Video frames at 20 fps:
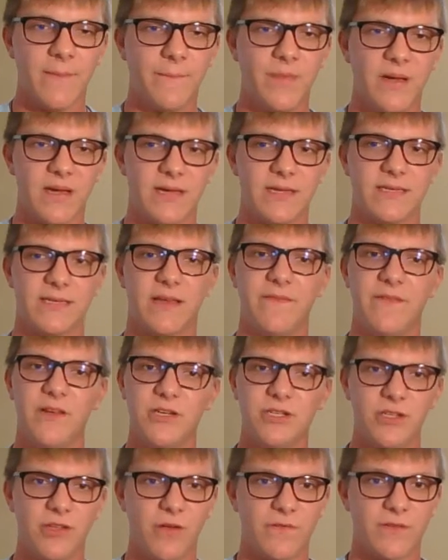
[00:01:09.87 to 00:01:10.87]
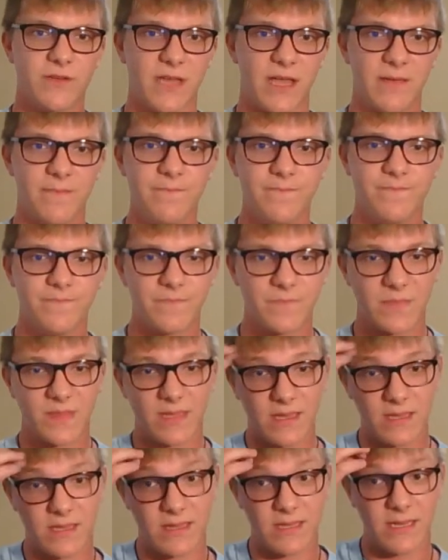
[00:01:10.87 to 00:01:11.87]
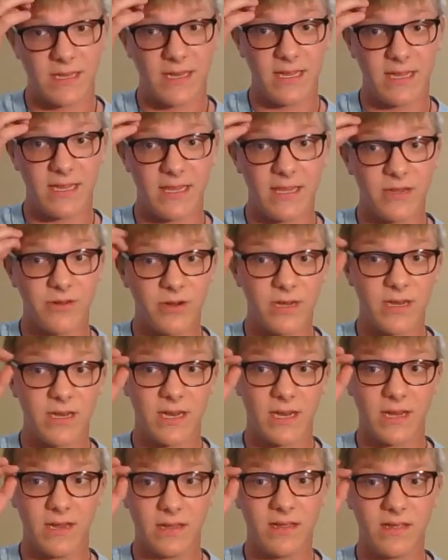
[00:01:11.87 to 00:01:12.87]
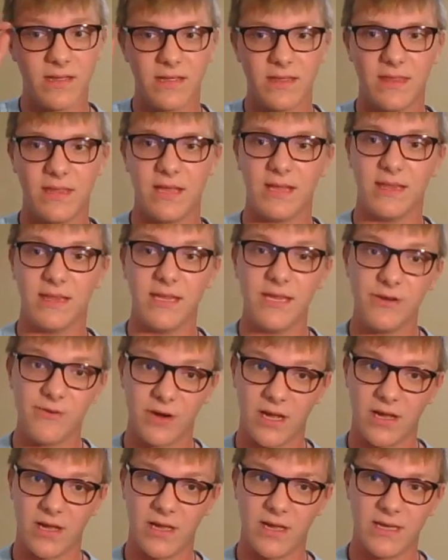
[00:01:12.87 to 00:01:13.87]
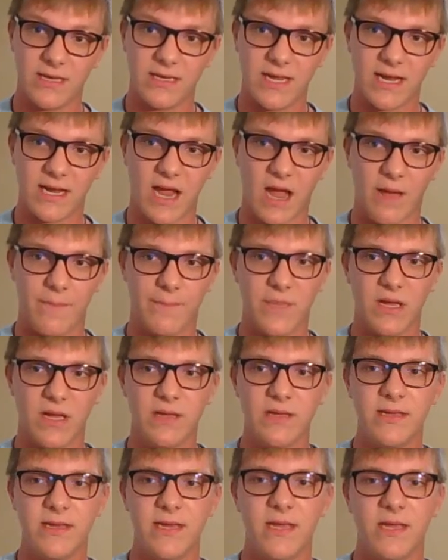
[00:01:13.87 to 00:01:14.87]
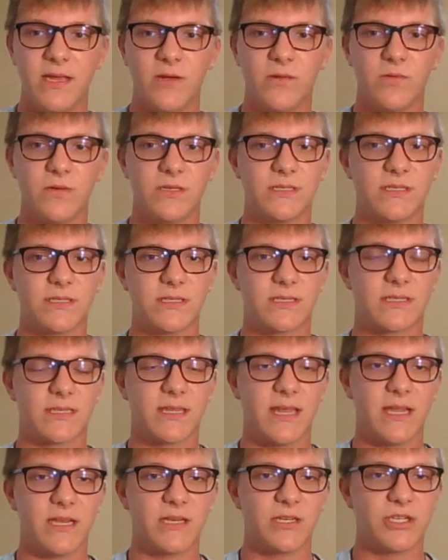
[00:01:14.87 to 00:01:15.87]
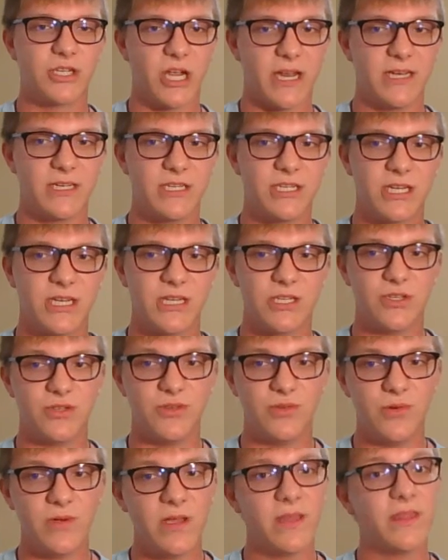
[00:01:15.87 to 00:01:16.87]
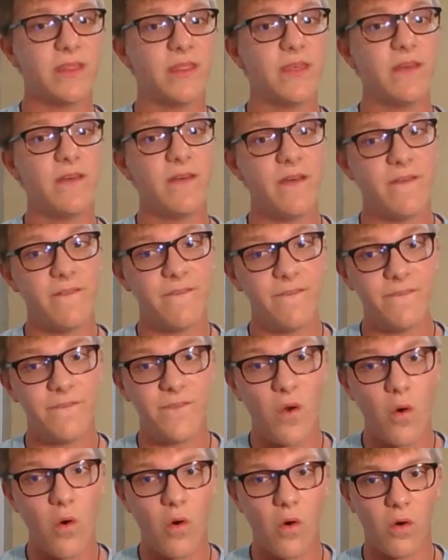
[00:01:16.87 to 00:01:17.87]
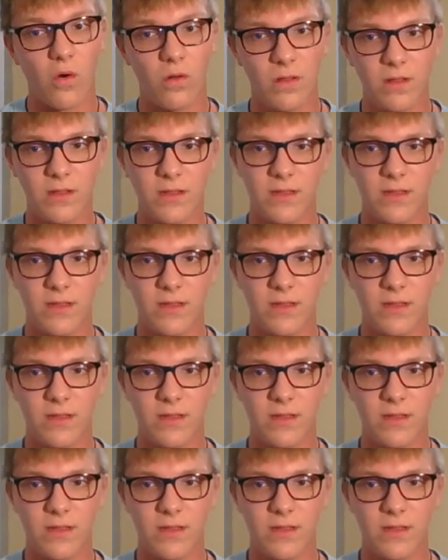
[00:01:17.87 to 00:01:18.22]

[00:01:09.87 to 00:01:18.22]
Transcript: But eventually, over time, the lira da gamba was then changed into the viol